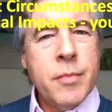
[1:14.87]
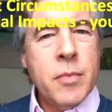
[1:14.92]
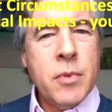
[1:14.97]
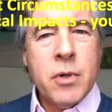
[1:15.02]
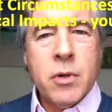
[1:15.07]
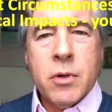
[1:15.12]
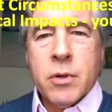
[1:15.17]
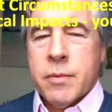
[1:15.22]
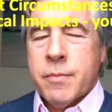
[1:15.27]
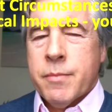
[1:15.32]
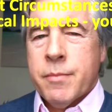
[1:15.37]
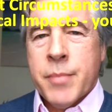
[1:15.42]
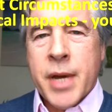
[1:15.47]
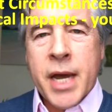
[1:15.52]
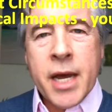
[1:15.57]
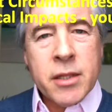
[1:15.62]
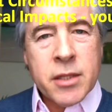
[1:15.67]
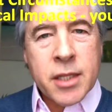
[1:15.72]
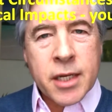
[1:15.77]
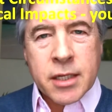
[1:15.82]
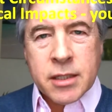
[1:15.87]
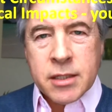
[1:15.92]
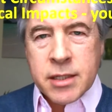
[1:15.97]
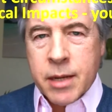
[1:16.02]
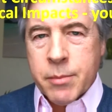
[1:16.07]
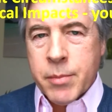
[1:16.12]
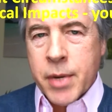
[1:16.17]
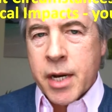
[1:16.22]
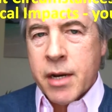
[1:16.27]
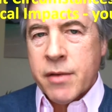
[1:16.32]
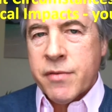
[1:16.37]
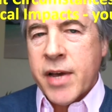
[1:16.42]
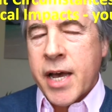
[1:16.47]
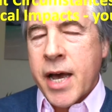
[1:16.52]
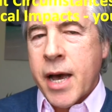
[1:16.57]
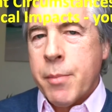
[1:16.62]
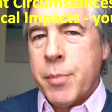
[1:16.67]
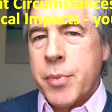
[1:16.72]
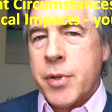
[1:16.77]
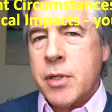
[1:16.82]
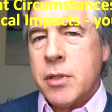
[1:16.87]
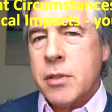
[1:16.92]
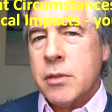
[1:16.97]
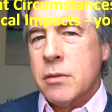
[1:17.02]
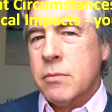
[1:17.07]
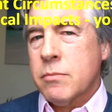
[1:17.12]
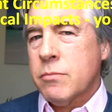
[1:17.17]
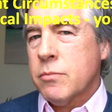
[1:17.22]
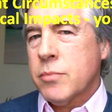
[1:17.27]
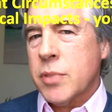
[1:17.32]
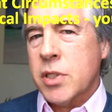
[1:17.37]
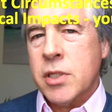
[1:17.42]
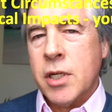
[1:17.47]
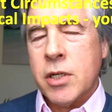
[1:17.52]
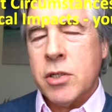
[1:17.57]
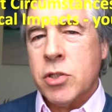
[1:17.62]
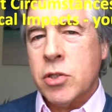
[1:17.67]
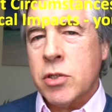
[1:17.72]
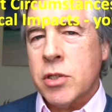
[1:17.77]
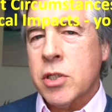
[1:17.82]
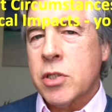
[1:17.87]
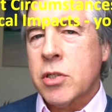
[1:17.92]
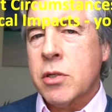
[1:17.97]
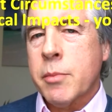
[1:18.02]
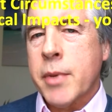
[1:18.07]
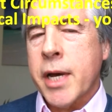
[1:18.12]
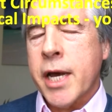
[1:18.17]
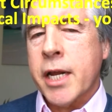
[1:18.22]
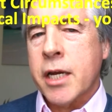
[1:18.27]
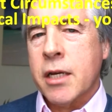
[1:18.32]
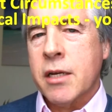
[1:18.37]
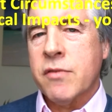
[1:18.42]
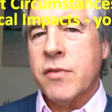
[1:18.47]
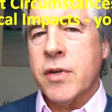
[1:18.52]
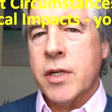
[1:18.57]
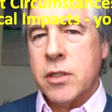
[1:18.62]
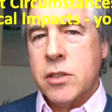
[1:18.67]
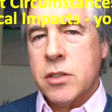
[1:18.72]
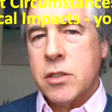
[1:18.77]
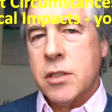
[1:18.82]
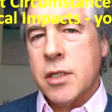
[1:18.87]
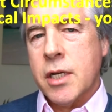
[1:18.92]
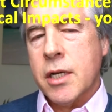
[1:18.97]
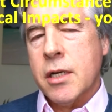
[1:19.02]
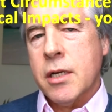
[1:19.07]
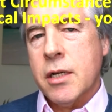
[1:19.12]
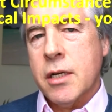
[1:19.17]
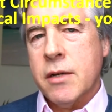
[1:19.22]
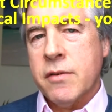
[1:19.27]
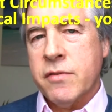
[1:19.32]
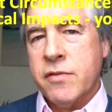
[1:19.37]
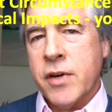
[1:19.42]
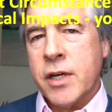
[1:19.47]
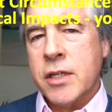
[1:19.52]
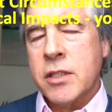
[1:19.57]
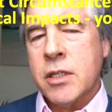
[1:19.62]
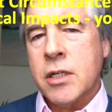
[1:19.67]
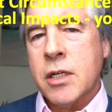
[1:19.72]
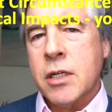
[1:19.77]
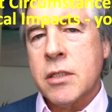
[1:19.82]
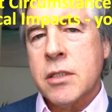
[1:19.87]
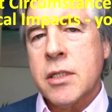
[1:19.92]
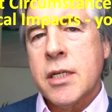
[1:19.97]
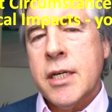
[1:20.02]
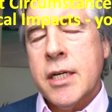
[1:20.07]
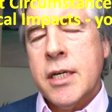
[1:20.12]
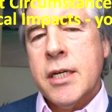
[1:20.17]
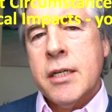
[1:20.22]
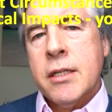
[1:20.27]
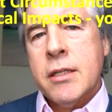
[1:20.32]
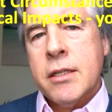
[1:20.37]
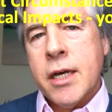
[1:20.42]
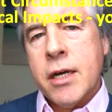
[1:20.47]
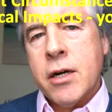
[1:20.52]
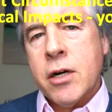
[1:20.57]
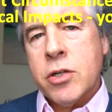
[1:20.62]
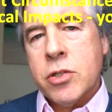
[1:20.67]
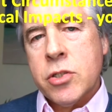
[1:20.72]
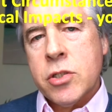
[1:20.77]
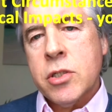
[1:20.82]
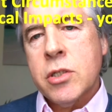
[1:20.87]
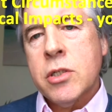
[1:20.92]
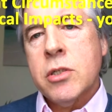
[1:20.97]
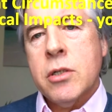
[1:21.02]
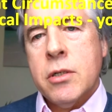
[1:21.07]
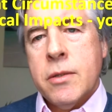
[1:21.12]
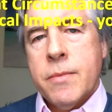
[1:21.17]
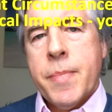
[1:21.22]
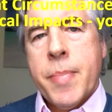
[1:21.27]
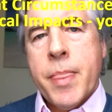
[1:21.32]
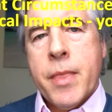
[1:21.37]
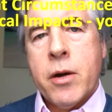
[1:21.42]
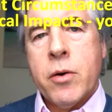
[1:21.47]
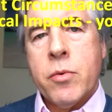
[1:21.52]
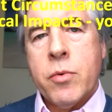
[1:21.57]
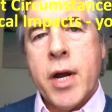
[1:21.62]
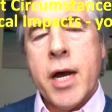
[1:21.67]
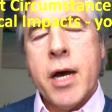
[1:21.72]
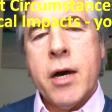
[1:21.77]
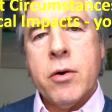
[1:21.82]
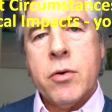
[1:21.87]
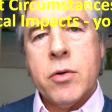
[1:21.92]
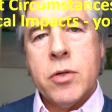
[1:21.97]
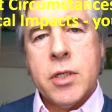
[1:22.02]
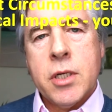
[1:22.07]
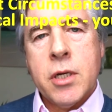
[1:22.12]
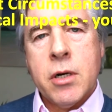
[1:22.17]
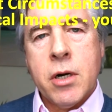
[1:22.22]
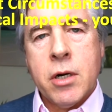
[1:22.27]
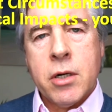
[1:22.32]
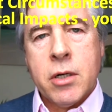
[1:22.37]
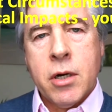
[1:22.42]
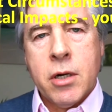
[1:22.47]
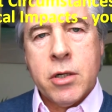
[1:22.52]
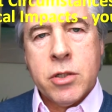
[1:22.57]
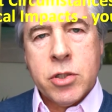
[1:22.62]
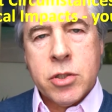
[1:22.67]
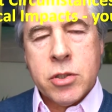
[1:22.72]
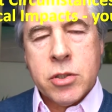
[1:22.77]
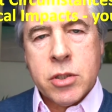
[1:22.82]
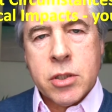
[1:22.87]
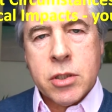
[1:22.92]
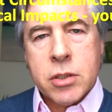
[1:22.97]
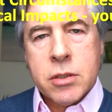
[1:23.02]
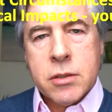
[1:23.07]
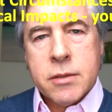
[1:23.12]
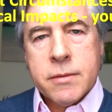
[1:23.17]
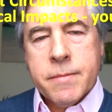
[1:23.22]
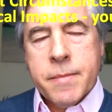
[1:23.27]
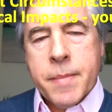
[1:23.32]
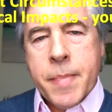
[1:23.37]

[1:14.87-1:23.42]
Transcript: or bad things that might have happened, potentially traumatic events that affected us, that are still around in our consciousness